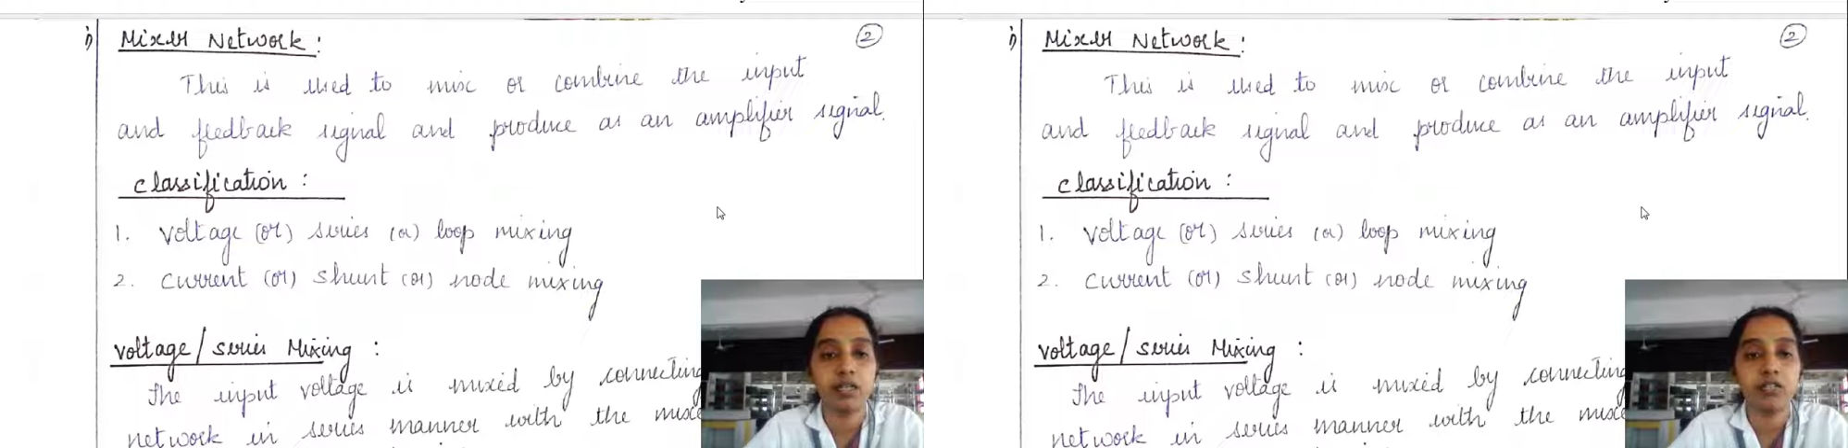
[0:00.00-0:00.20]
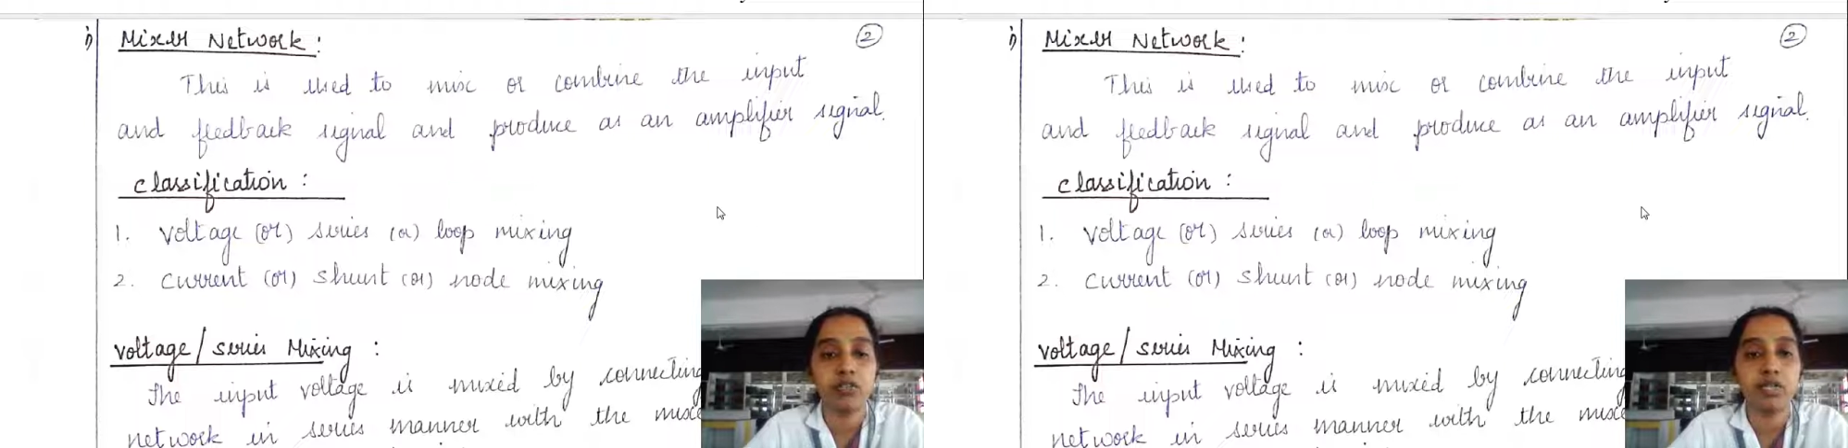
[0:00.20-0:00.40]

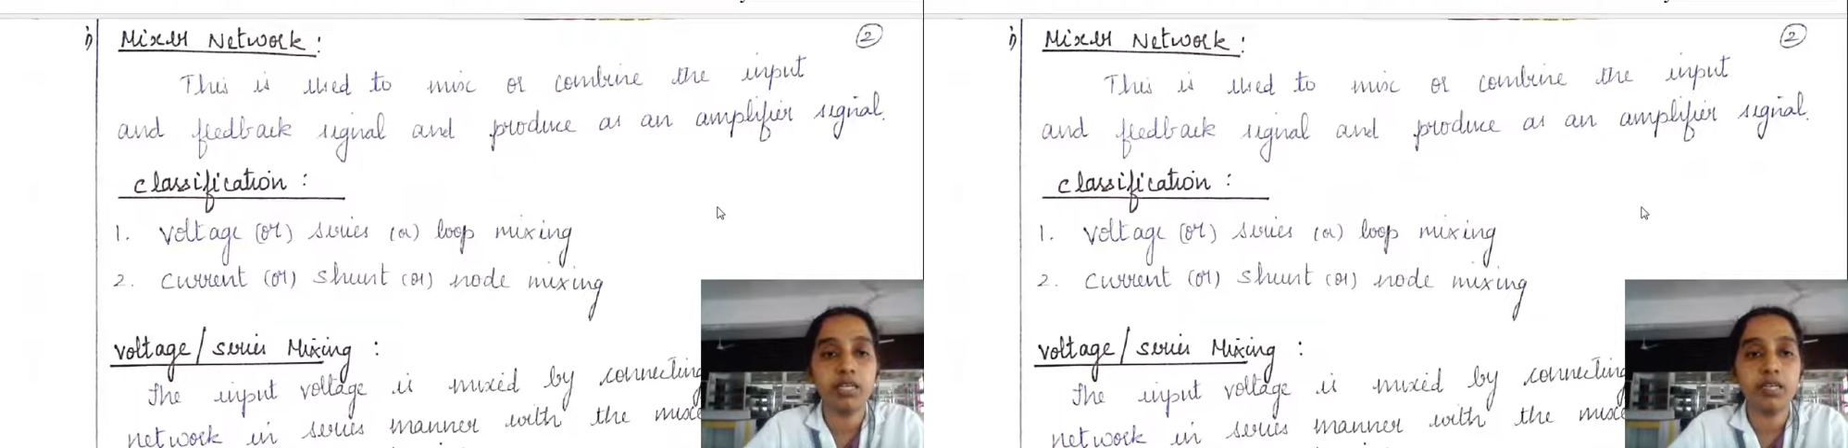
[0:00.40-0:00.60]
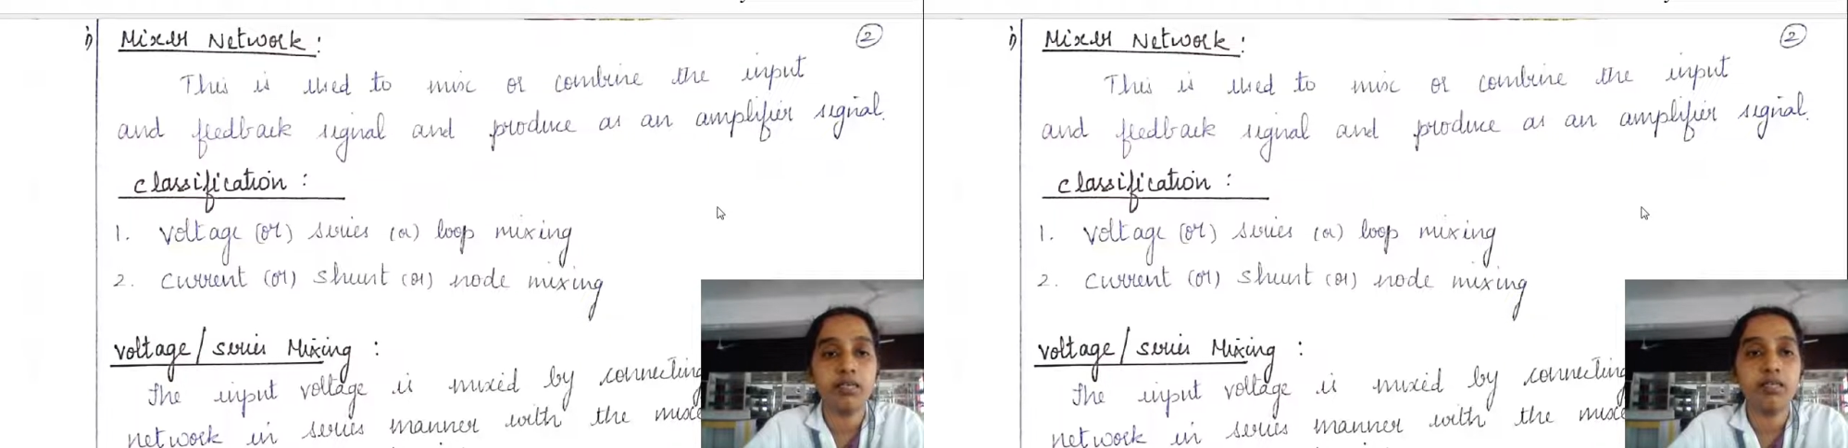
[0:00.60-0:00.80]
So
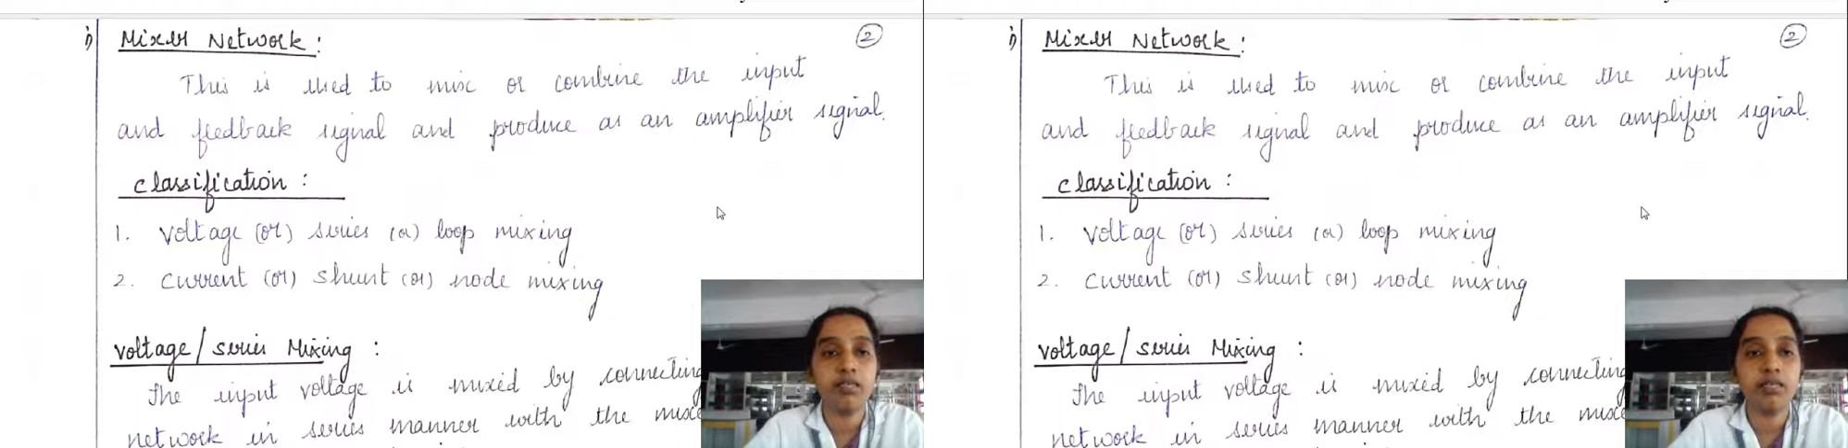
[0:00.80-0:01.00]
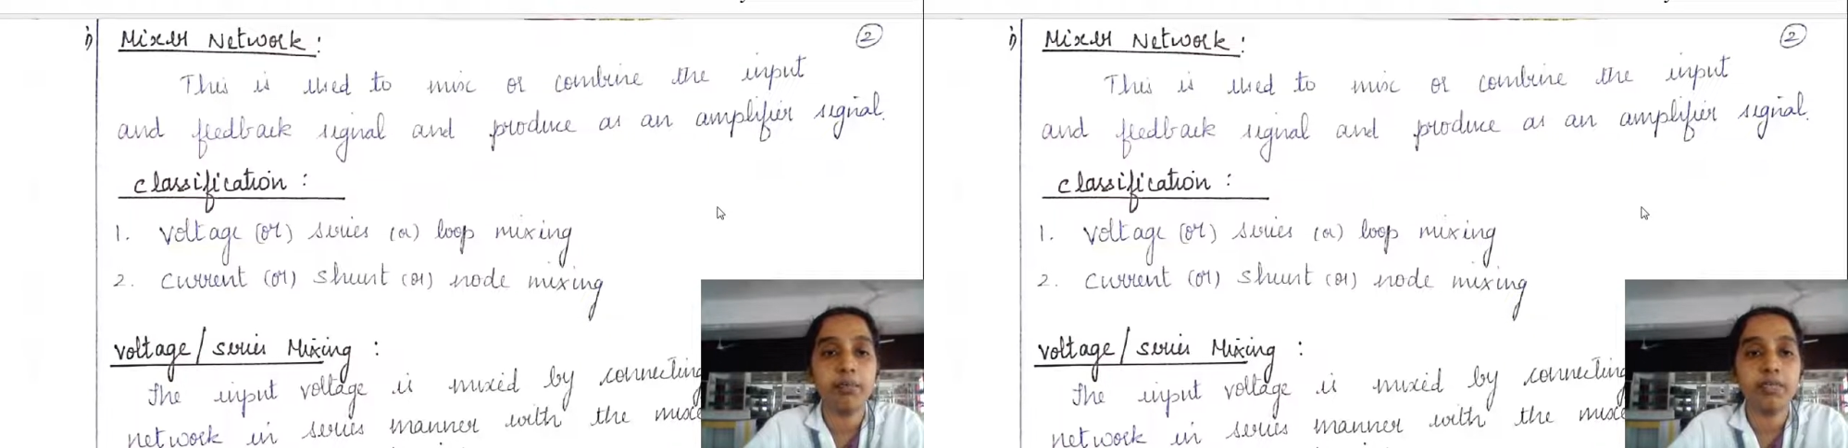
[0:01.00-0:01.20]
here
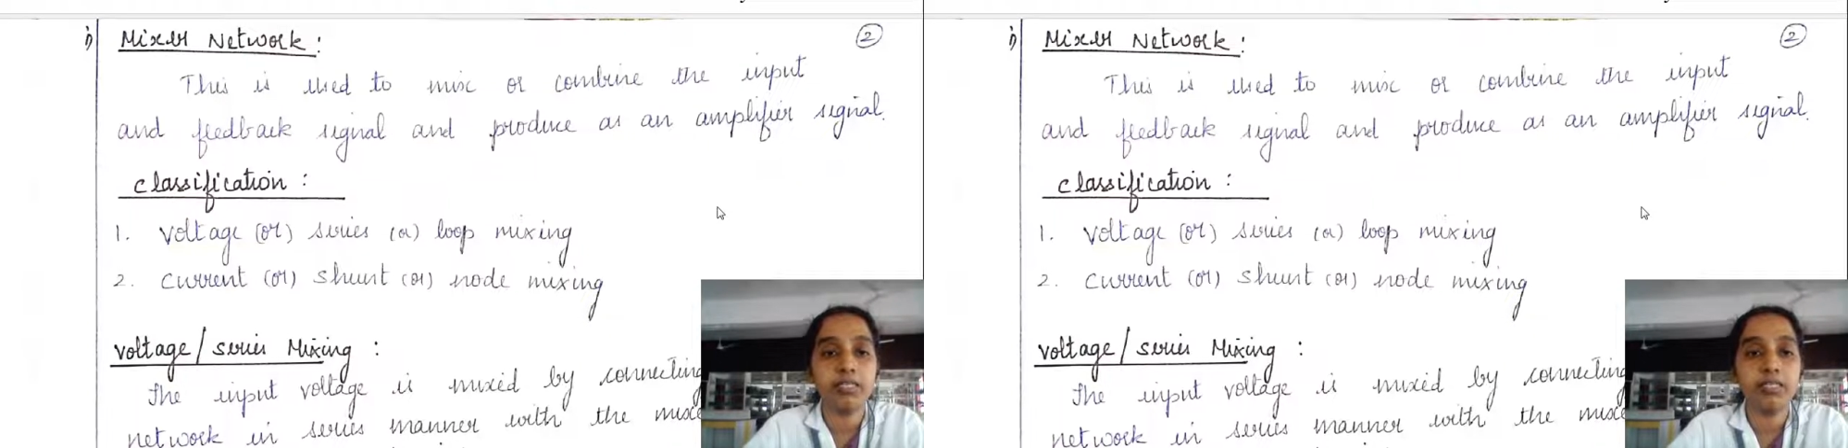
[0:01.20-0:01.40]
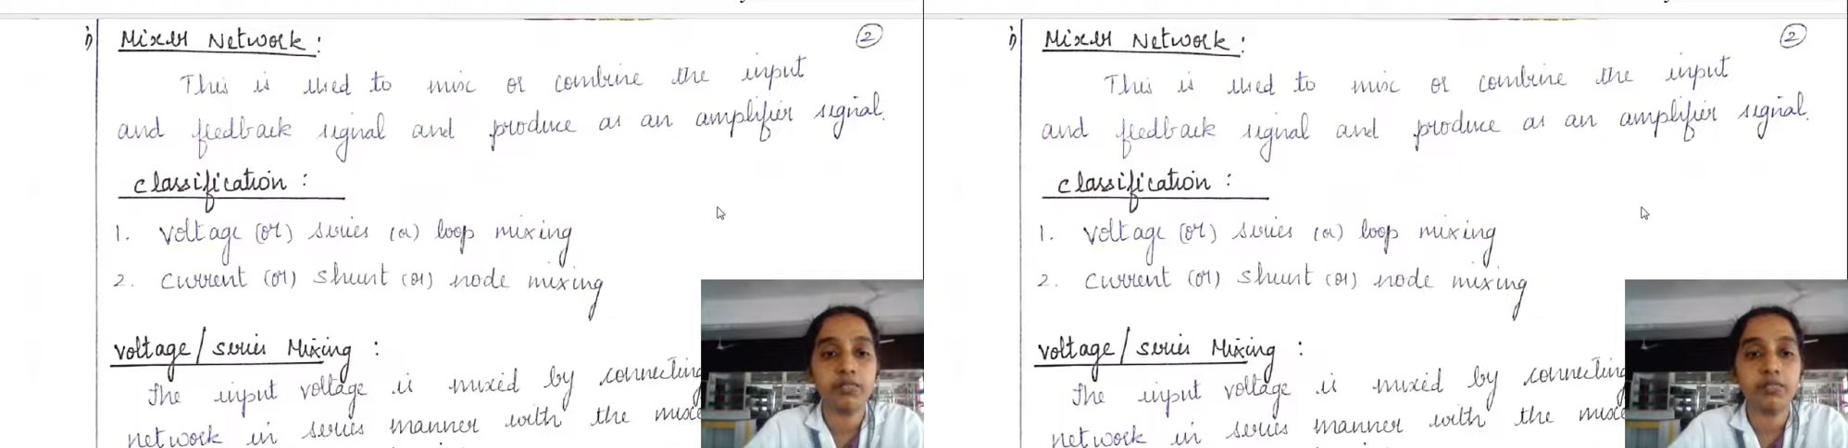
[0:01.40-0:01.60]
in the
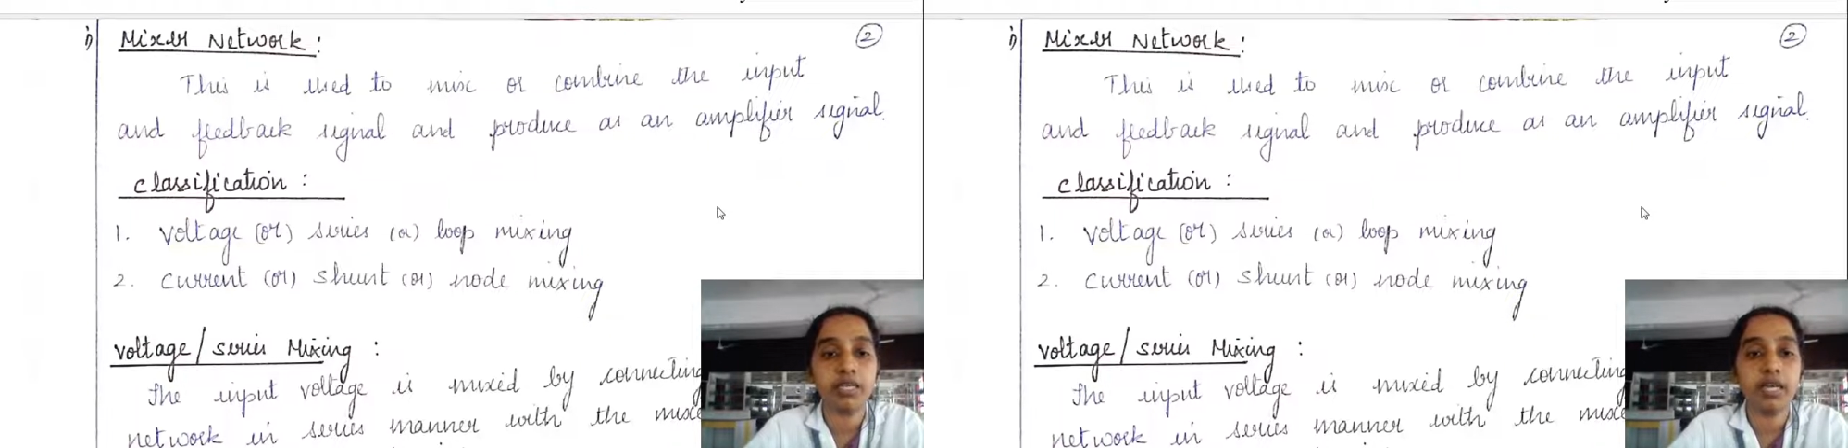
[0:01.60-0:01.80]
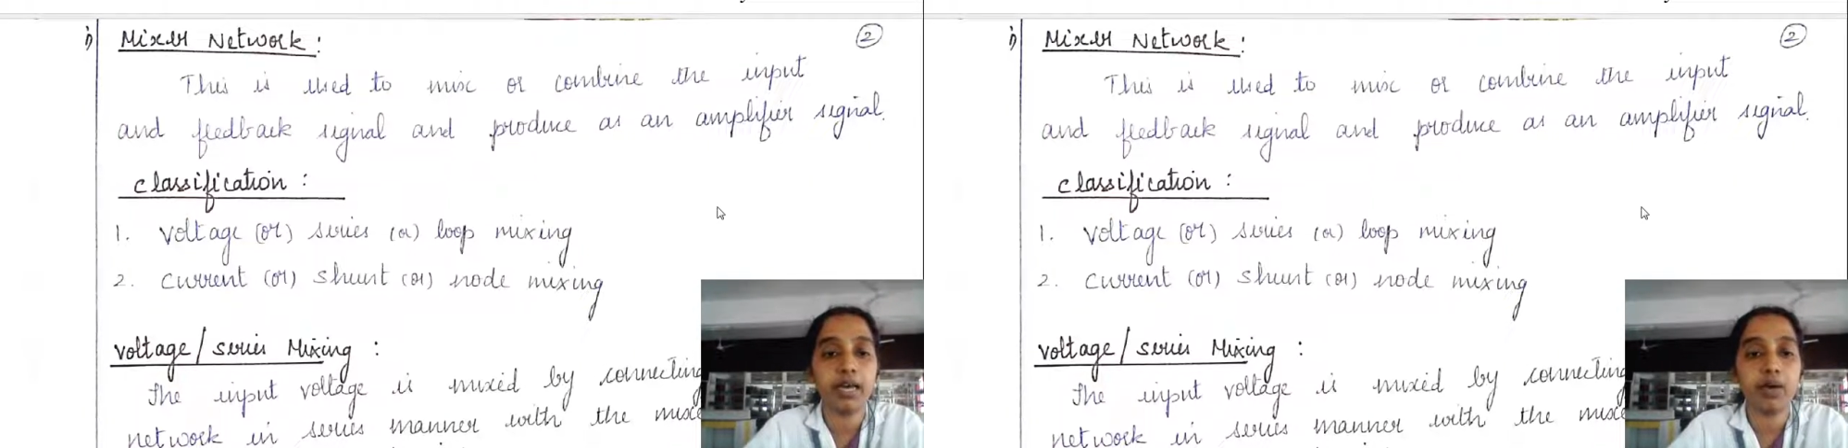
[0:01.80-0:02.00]
mixer
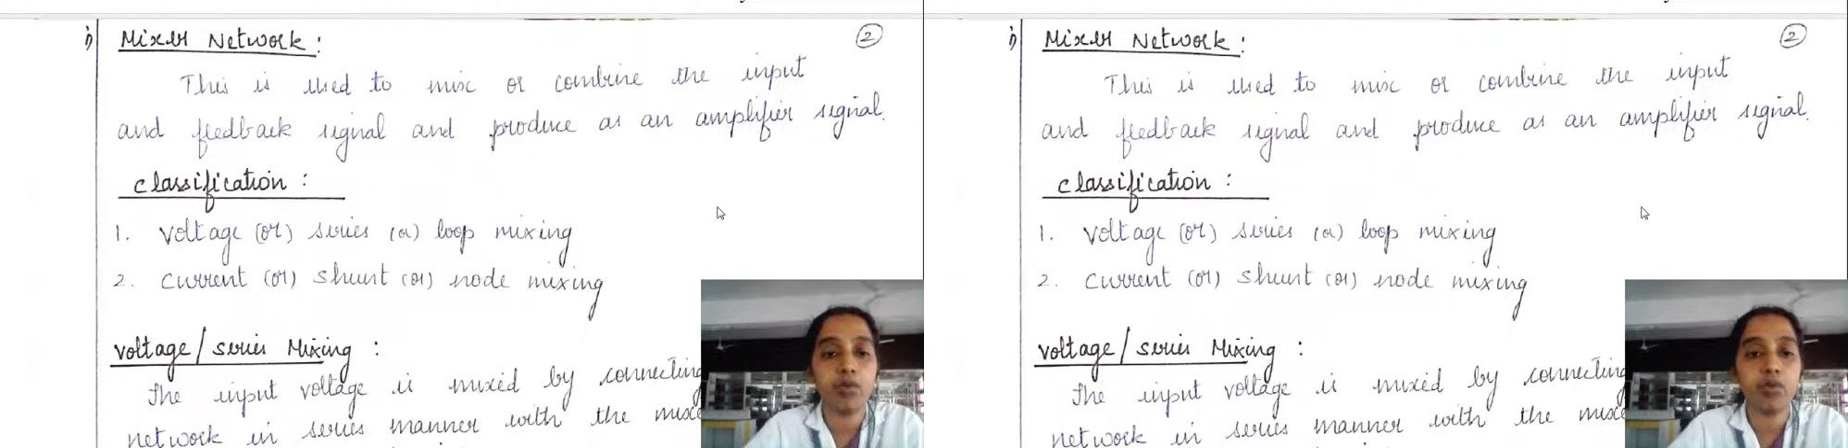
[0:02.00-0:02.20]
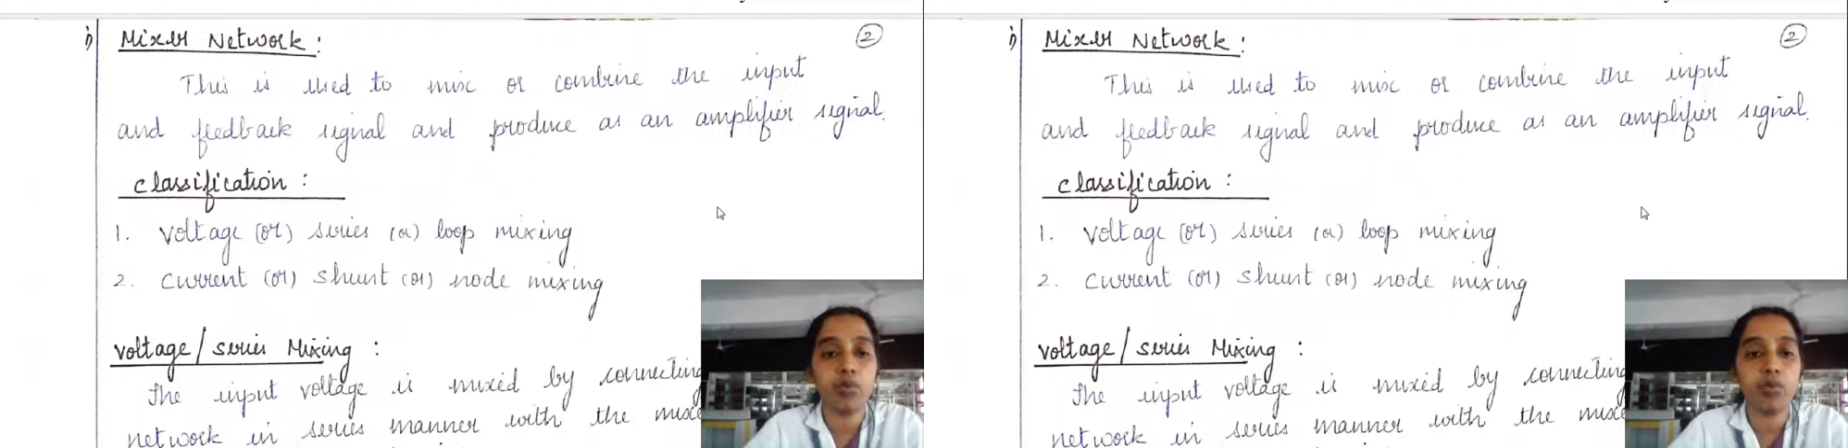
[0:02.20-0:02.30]
we have